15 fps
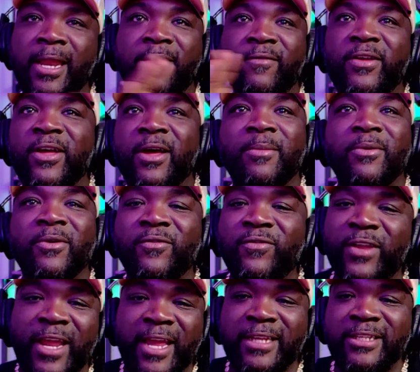ain't even come here
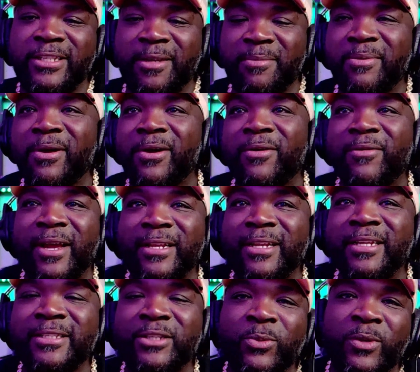for that shit, Paul, right
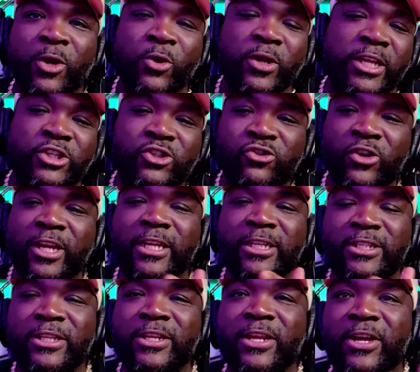there. So we're gonna get straight
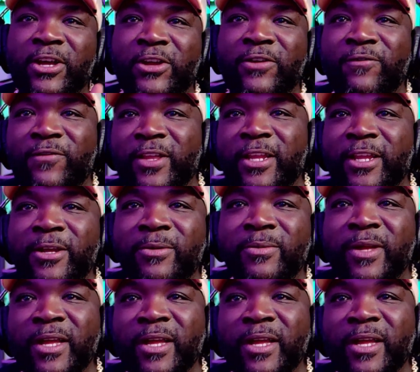into the other video.